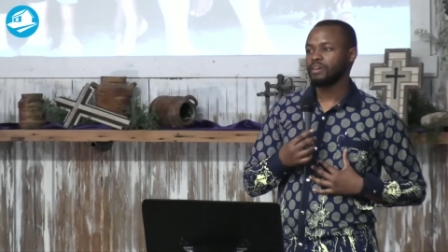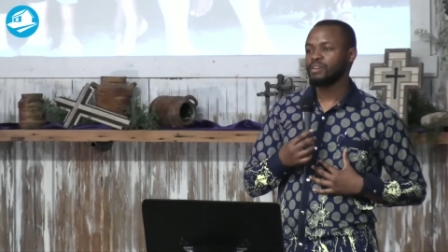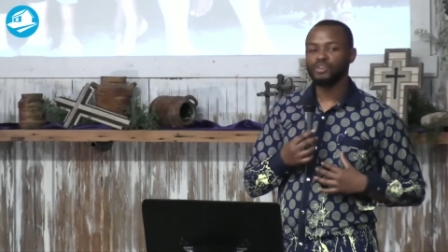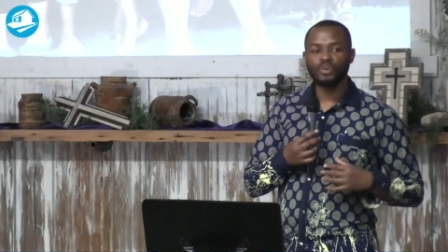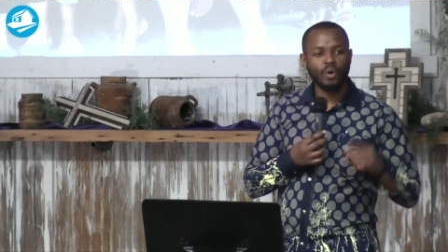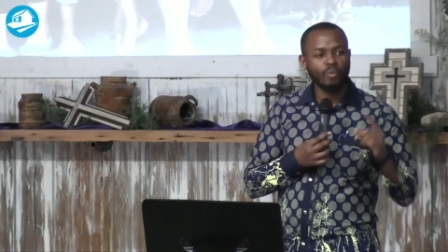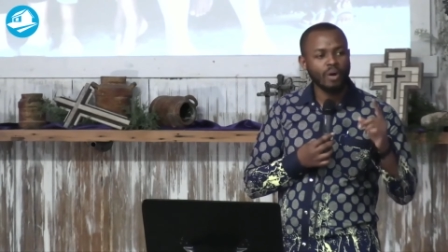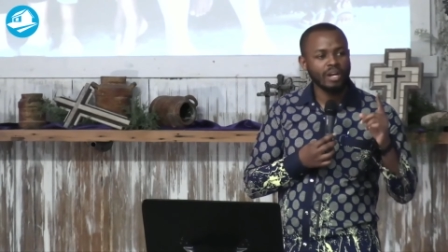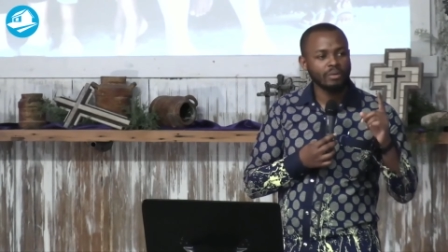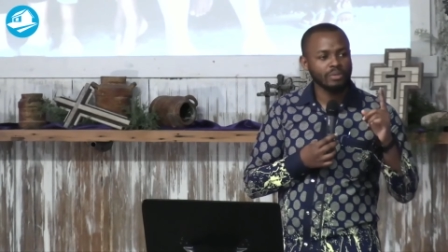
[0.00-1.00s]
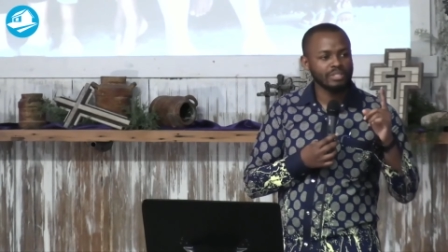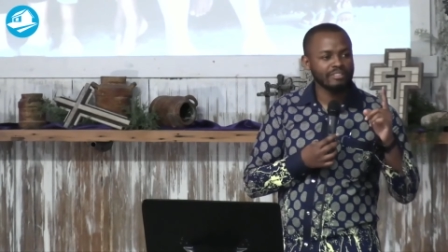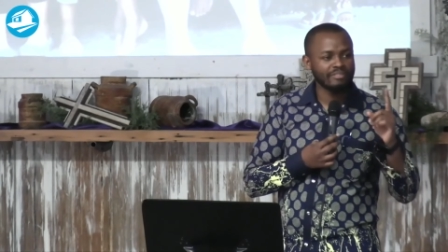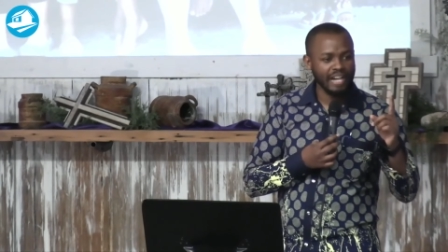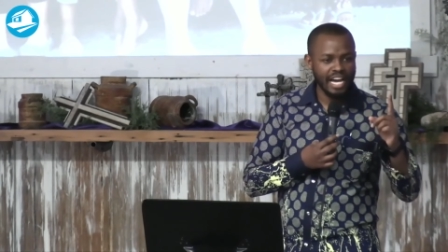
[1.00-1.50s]
No one will
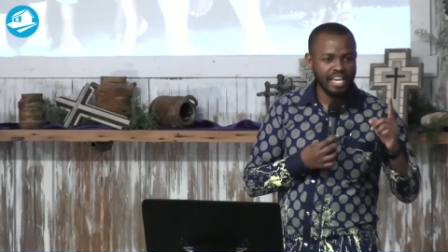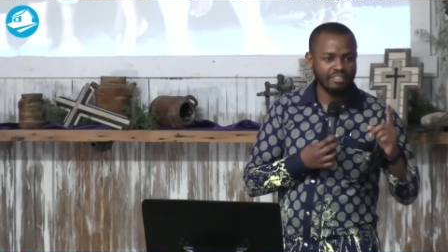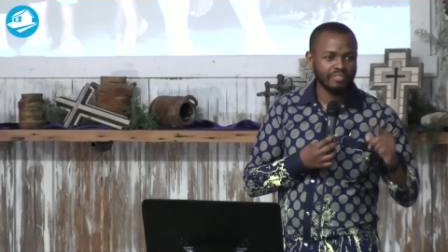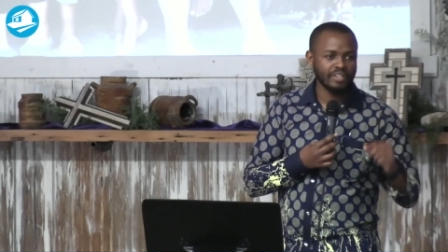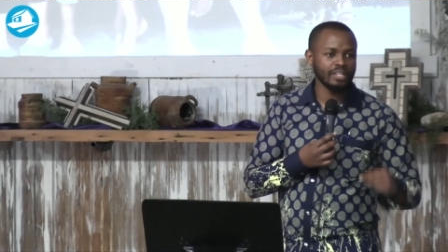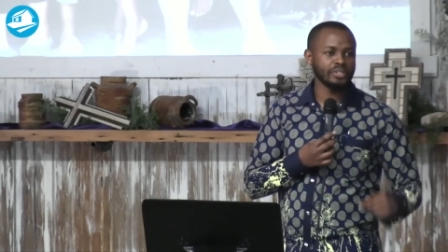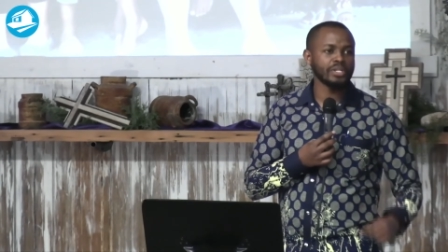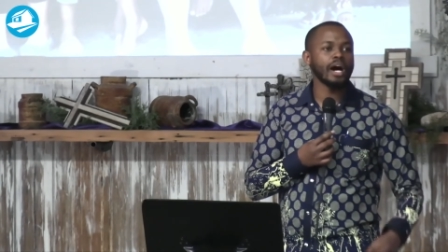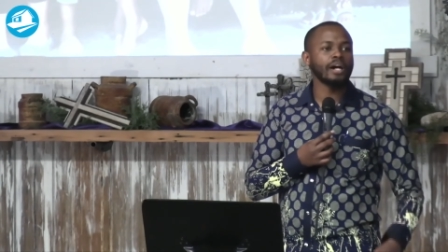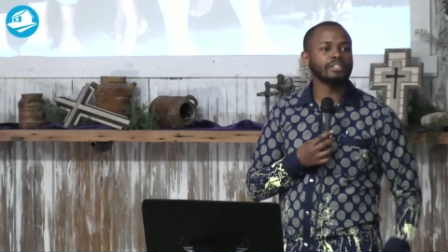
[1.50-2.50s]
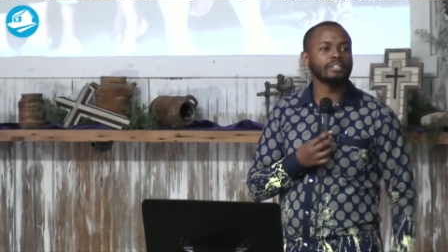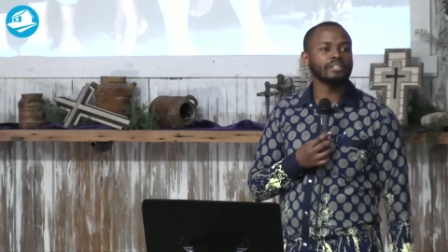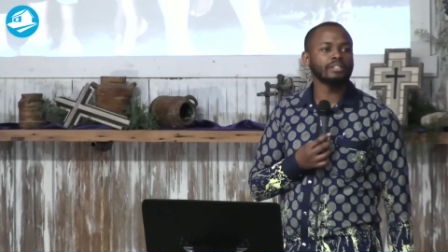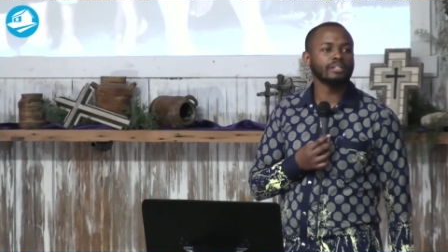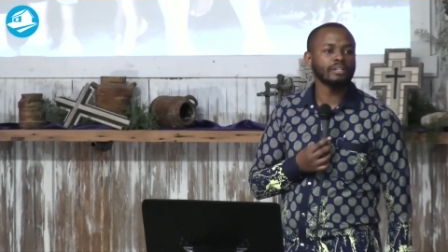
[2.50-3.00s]
survive in the church.
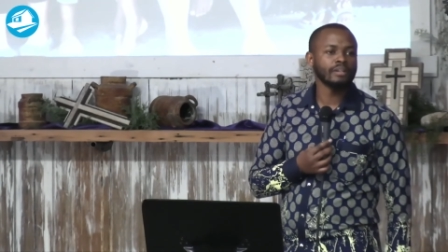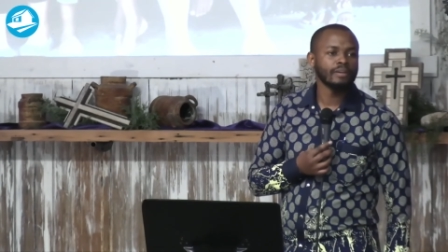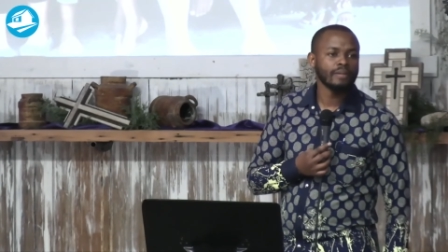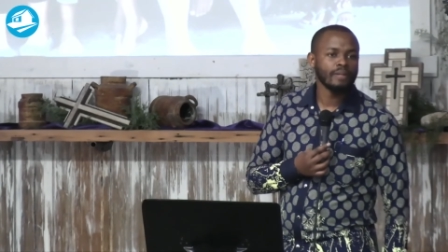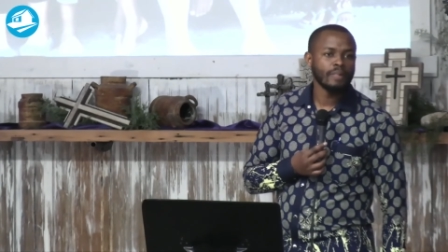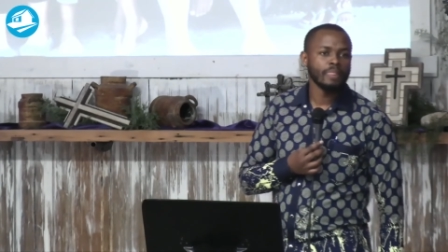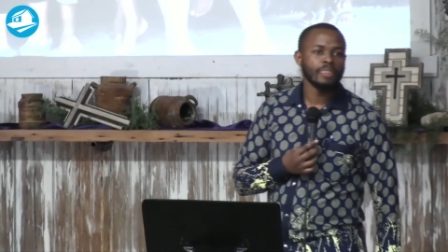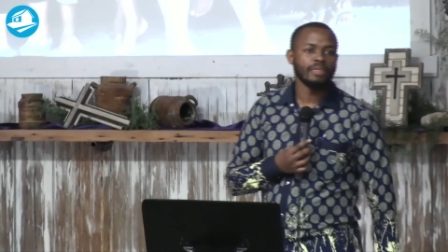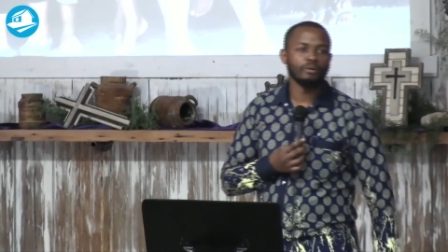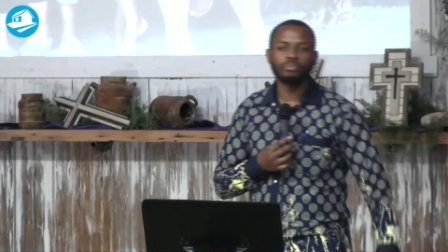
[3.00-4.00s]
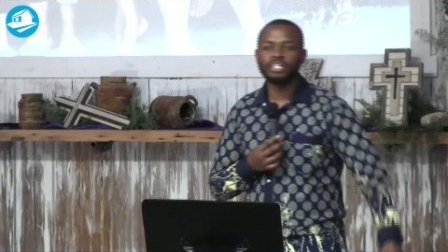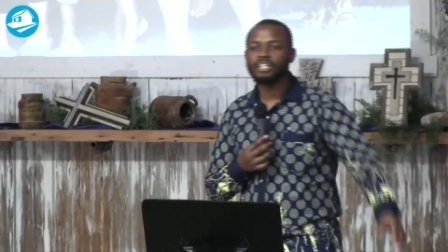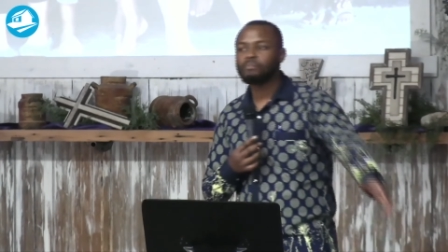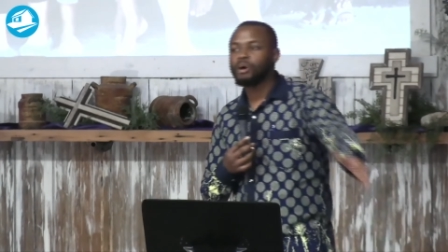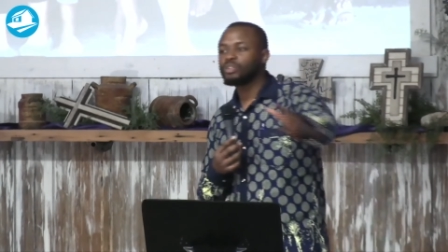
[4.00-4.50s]
They will bring
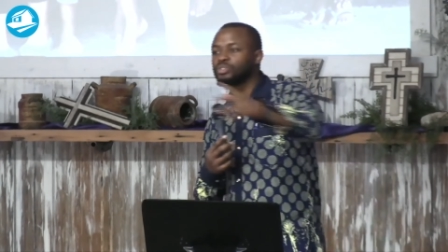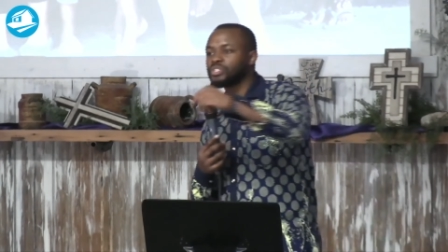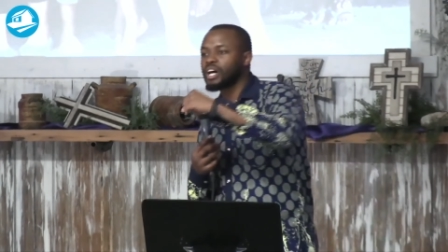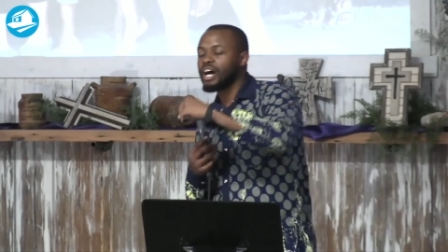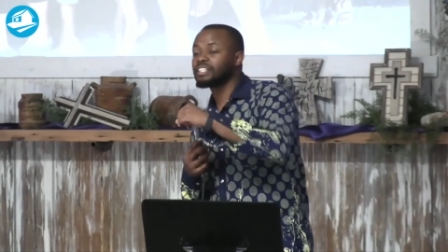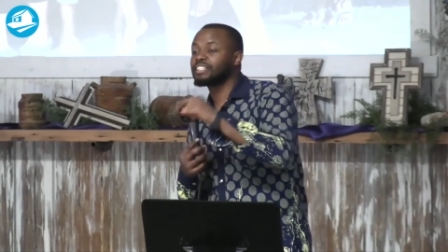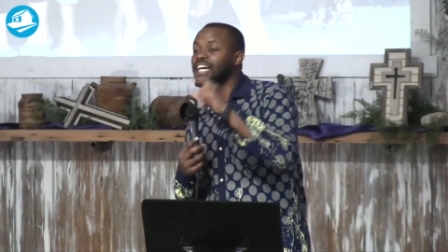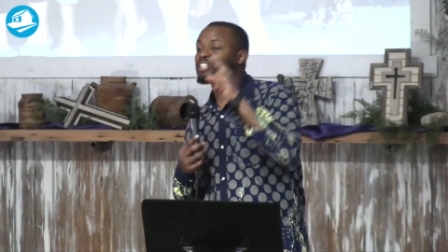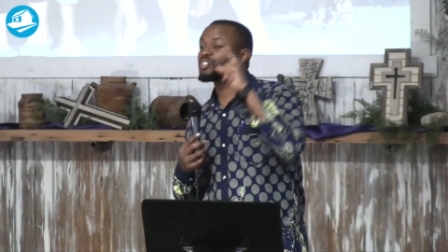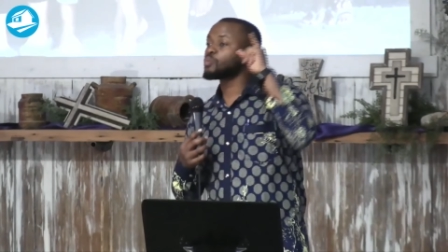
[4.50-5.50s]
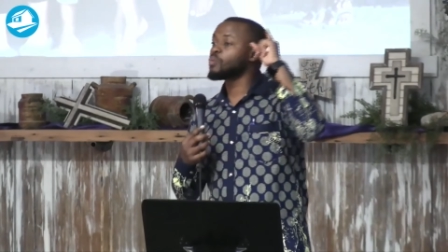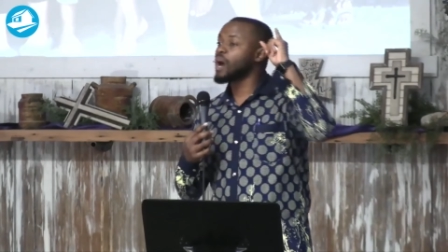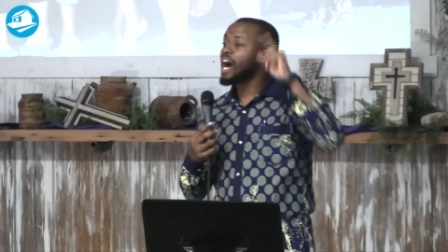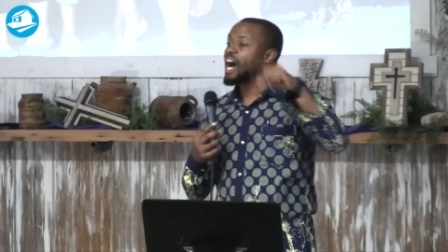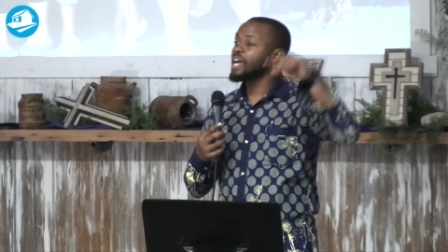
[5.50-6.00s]
them all to church. That's
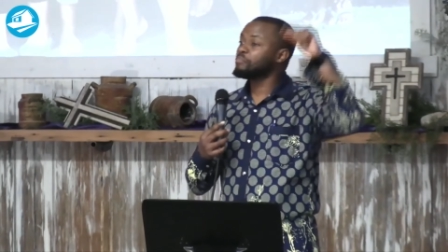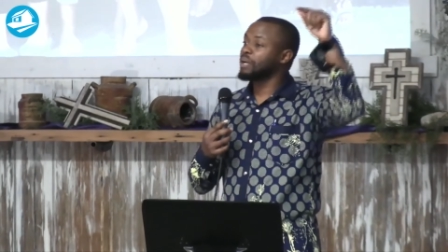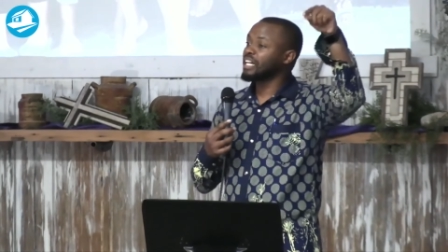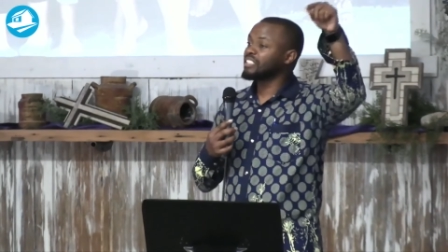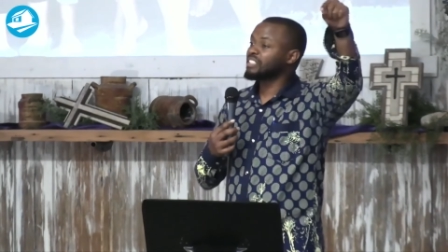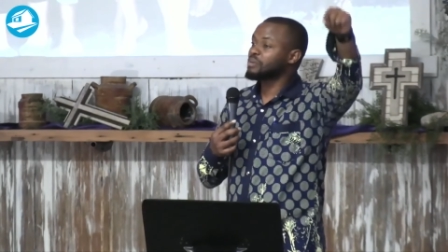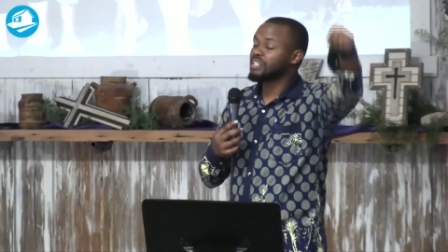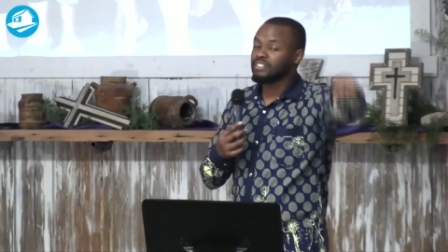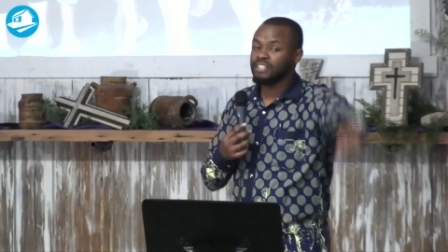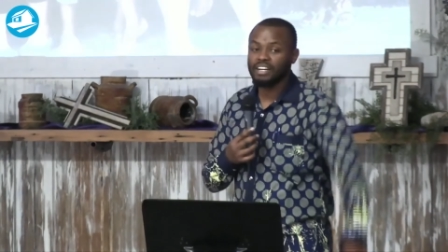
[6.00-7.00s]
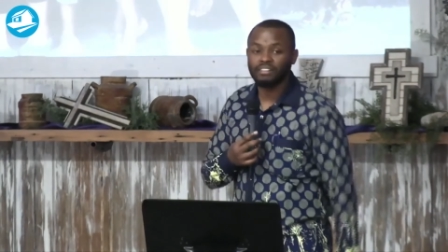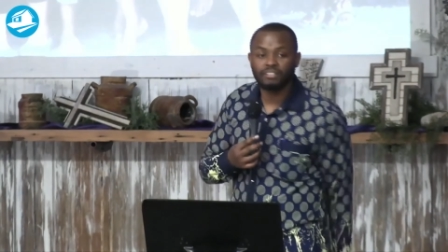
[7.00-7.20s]
why pastor was there.